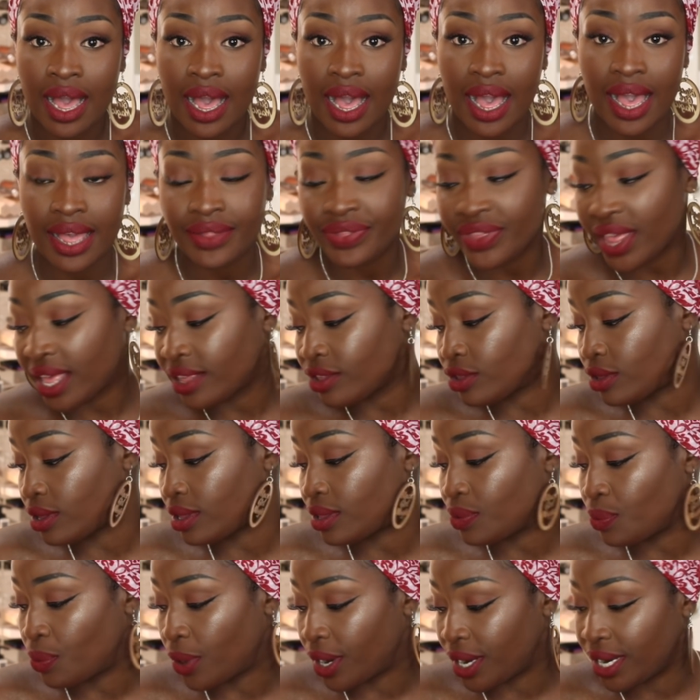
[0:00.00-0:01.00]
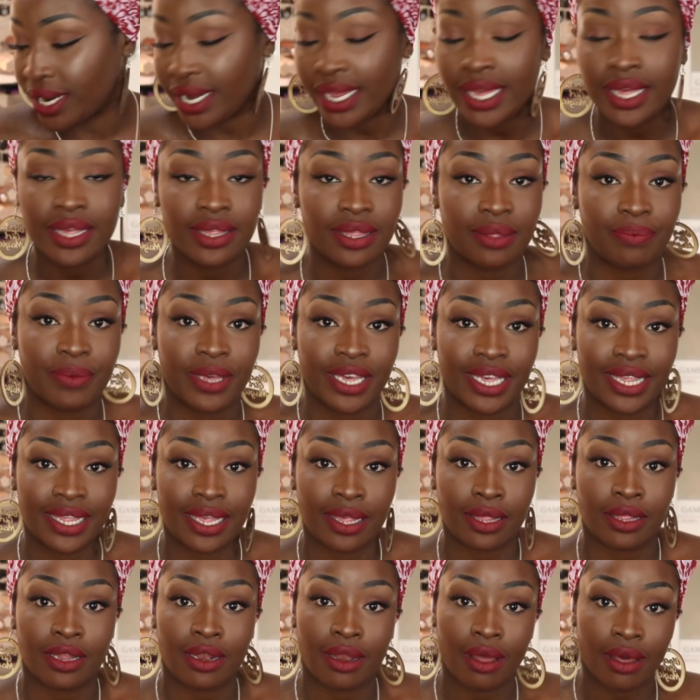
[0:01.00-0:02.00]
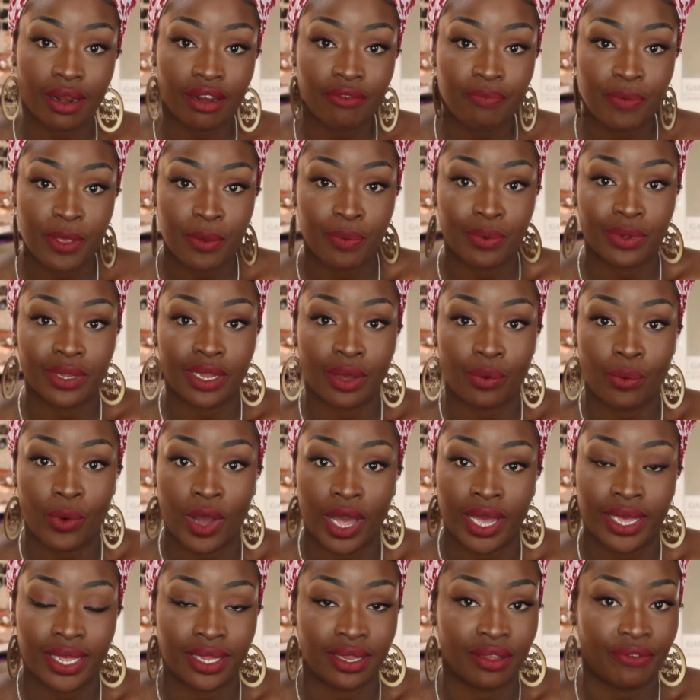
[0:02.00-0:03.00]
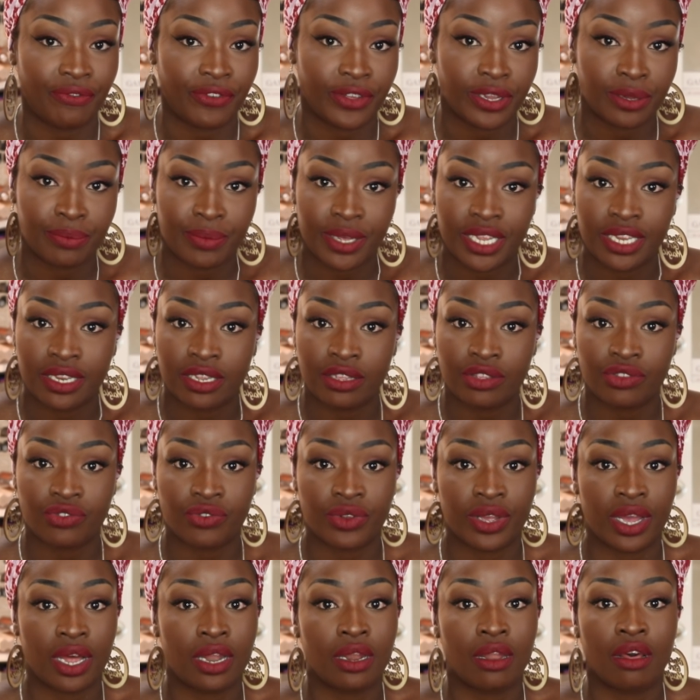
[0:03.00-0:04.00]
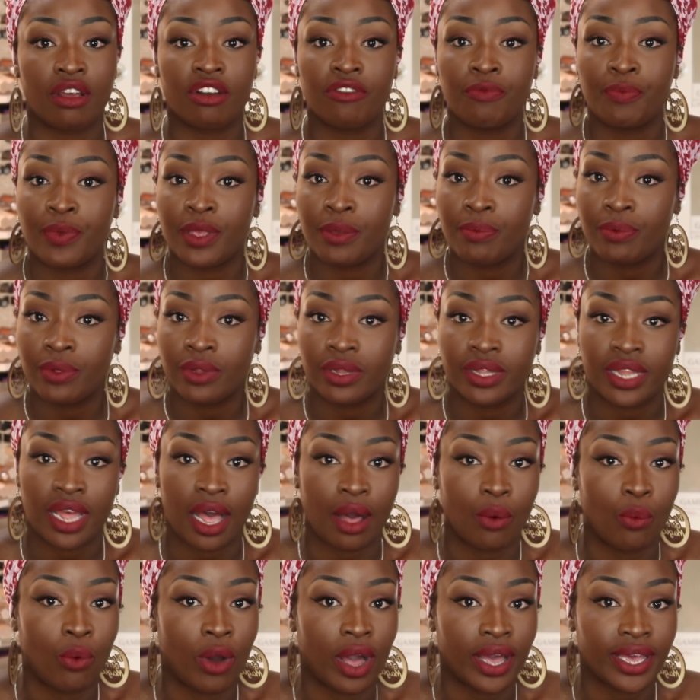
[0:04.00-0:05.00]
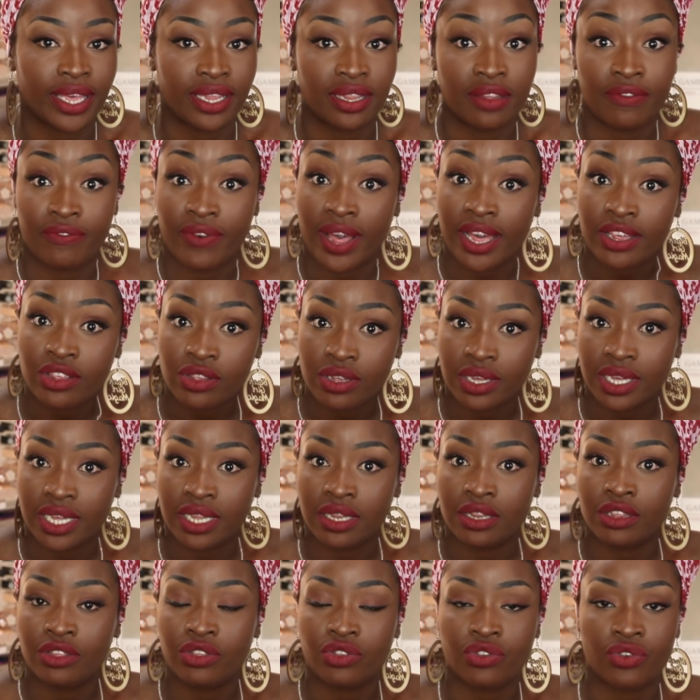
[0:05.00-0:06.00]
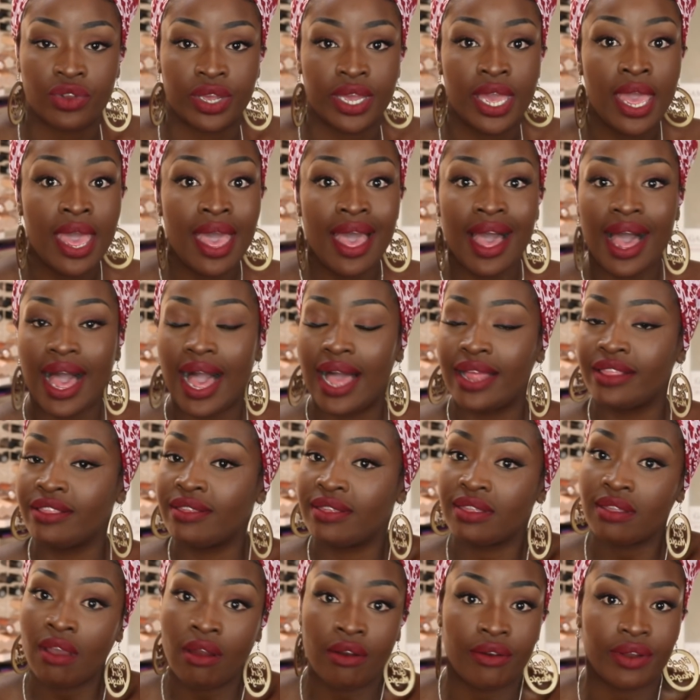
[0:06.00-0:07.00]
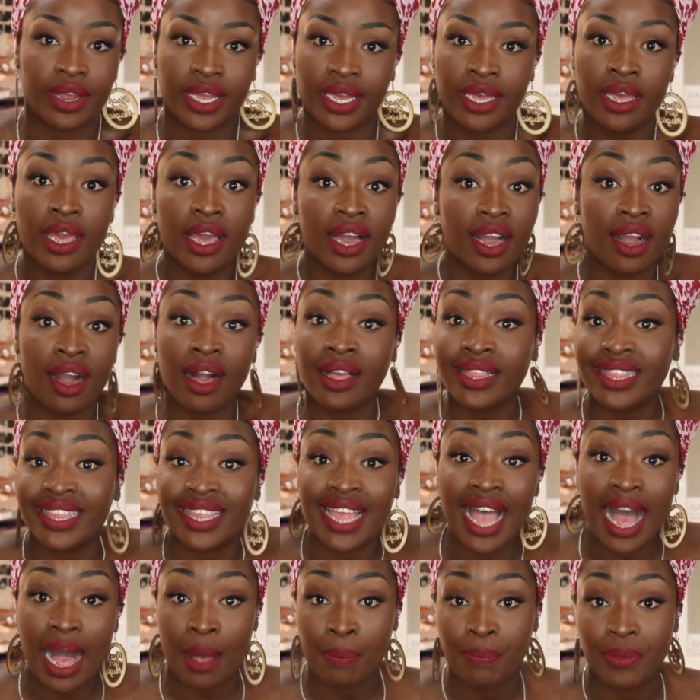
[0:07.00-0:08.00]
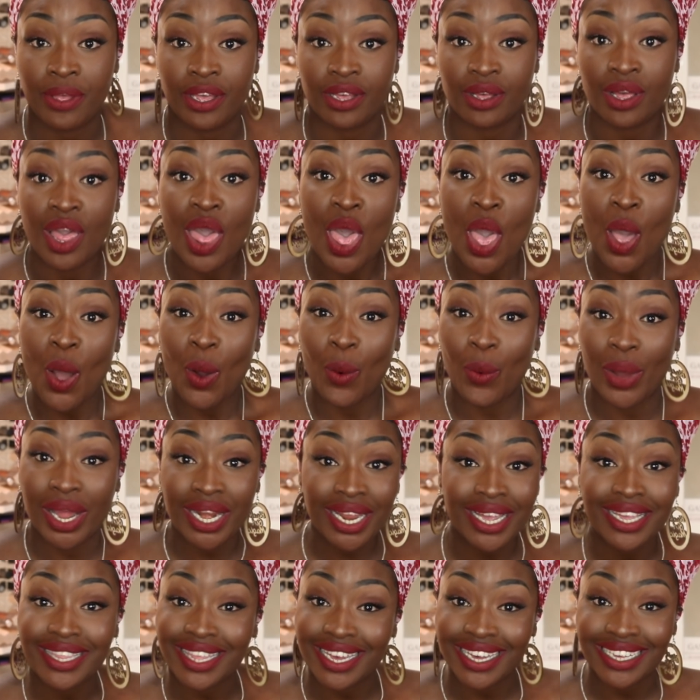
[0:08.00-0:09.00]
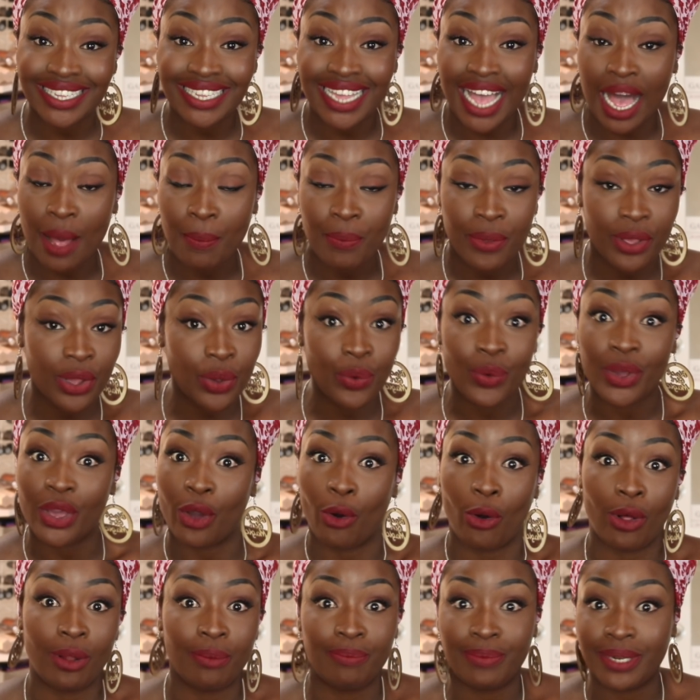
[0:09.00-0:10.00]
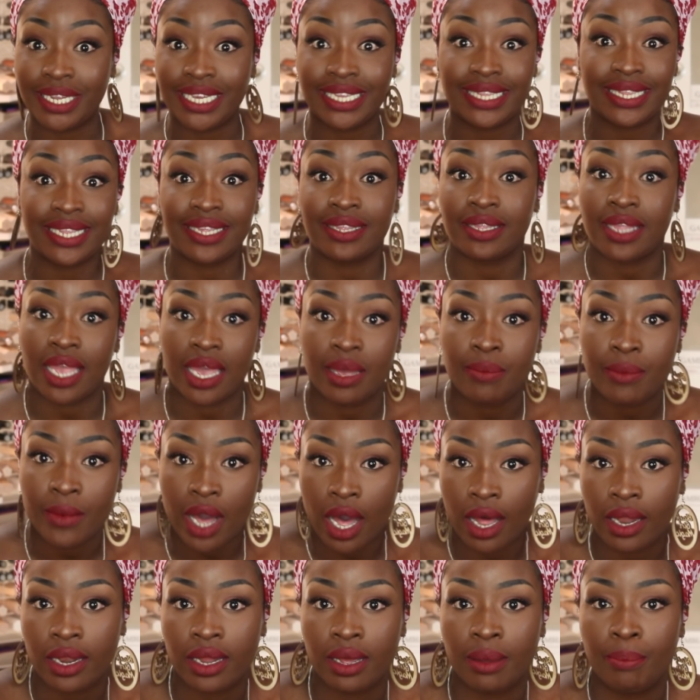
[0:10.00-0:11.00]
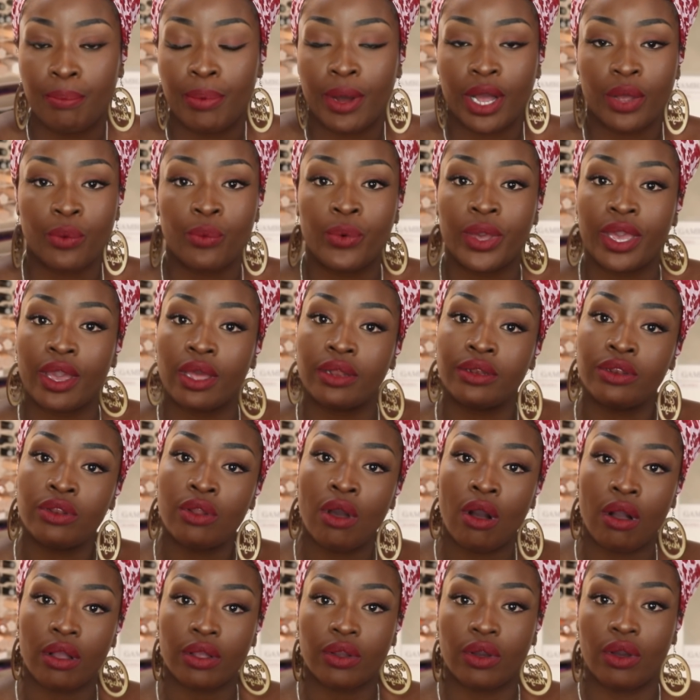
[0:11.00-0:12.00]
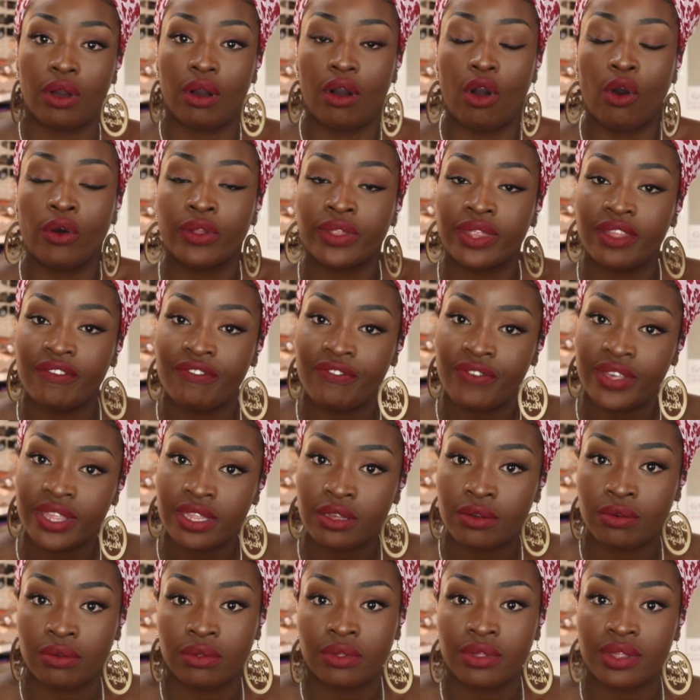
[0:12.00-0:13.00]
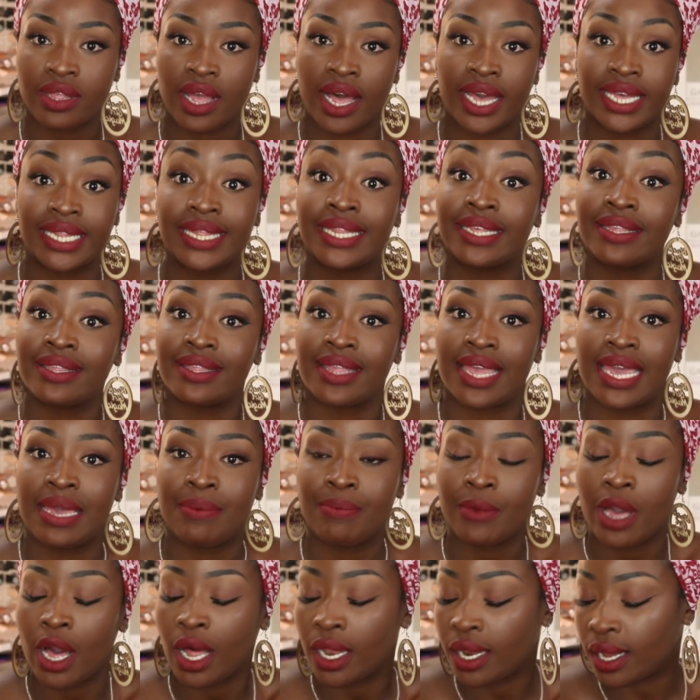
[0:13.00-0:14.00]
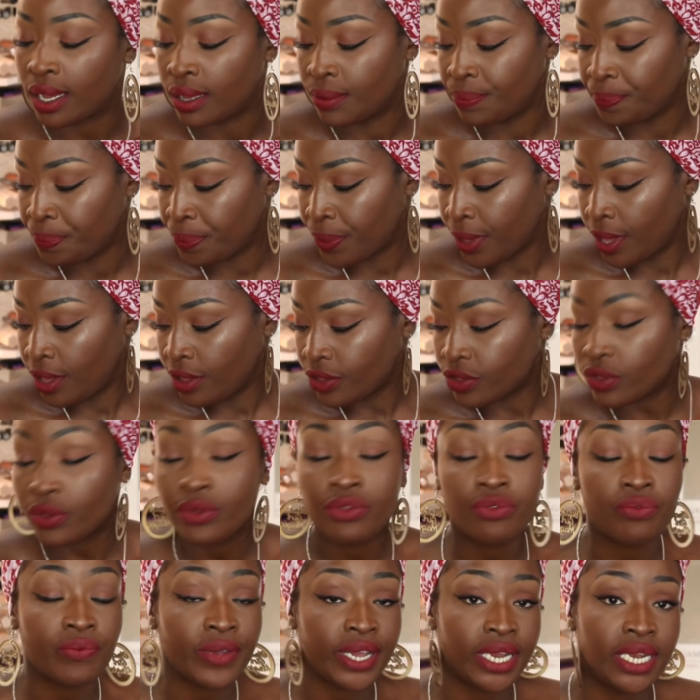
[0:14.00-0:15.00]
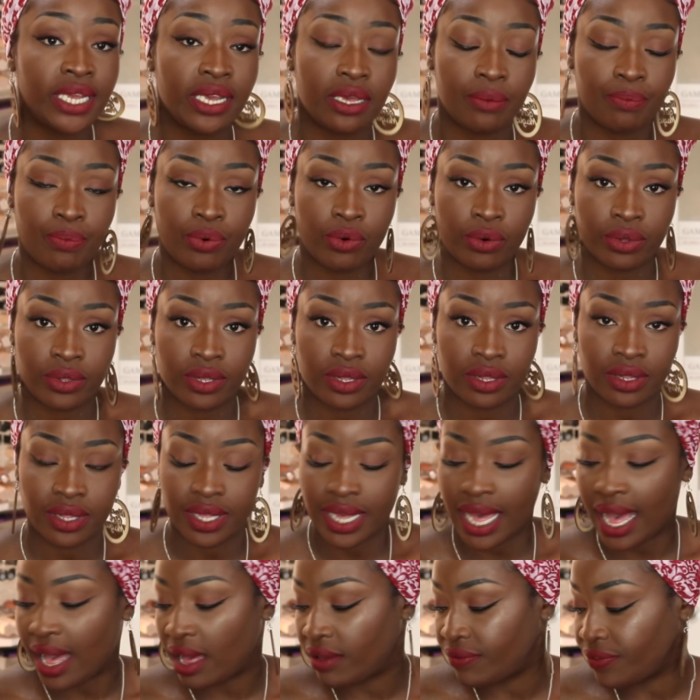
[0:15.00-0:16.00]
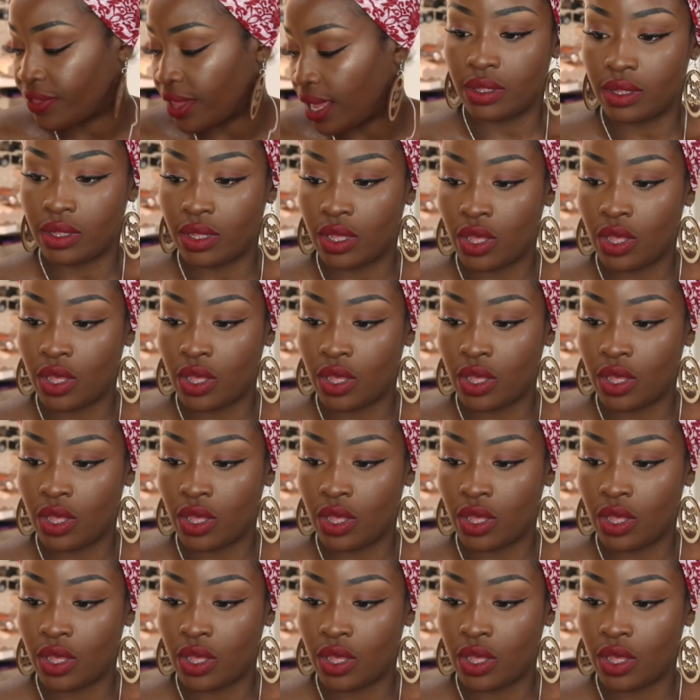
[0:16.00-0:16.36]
And that's just what it is, because there's a lot of people that work in the film industry, a lot of people that work in the fashion industry, and sorry, cuts happen. When it does happen, we all bleed the same color, but we are not on the physical side the same color. So it's really important to have that.